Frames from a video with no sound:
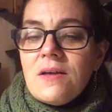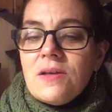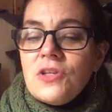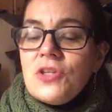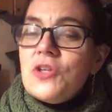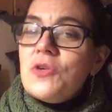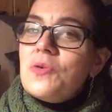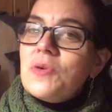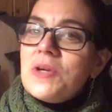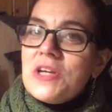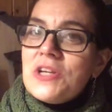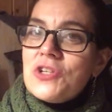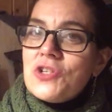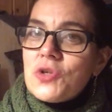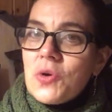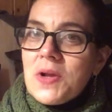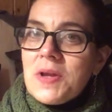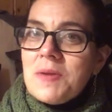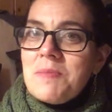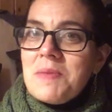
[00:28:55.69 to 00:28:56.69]
You can
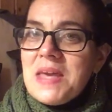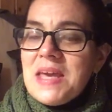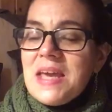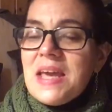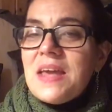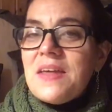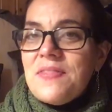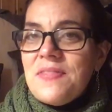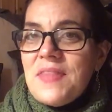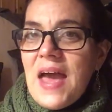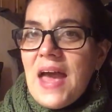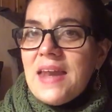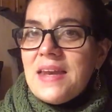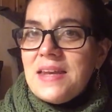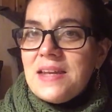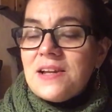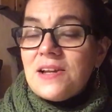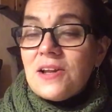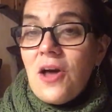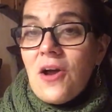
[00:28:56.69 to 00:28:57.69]
join me in that
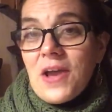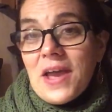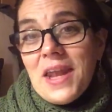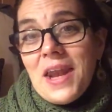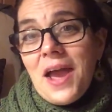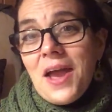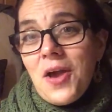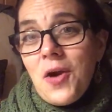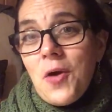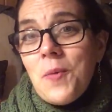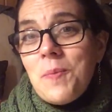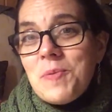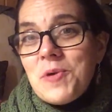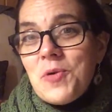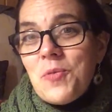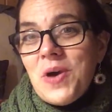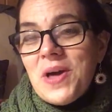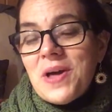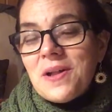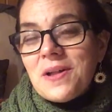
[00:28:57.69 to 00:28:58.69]
knit along, and I hope
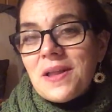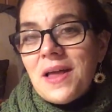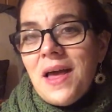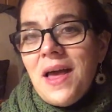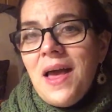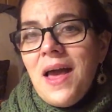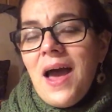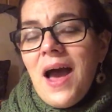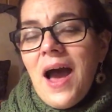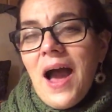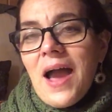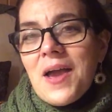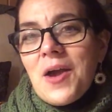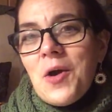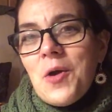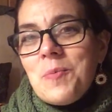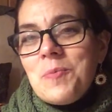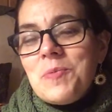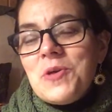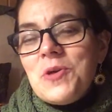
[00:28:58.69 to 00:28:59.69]
you will. I
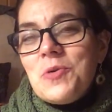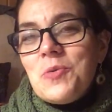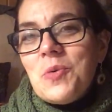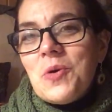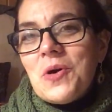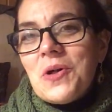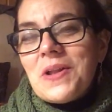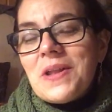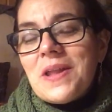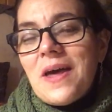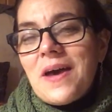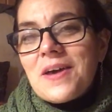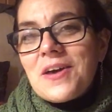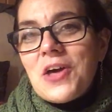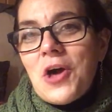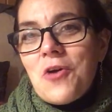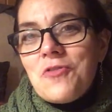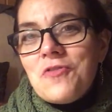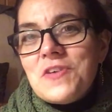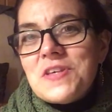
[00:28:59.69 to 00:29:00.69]
hope you will
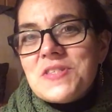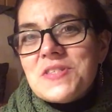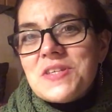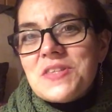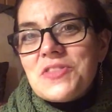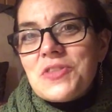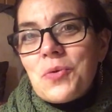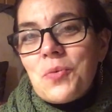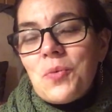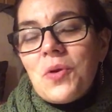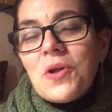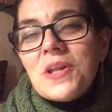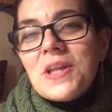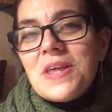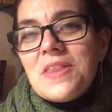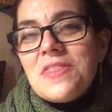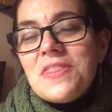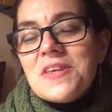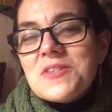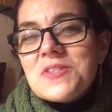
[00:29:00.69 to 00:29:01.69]
go visit the
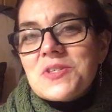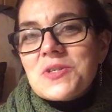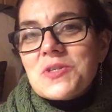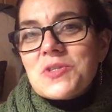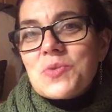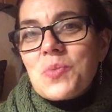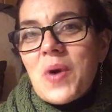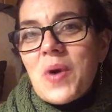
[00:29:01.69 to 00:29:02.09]
Woolly Thistles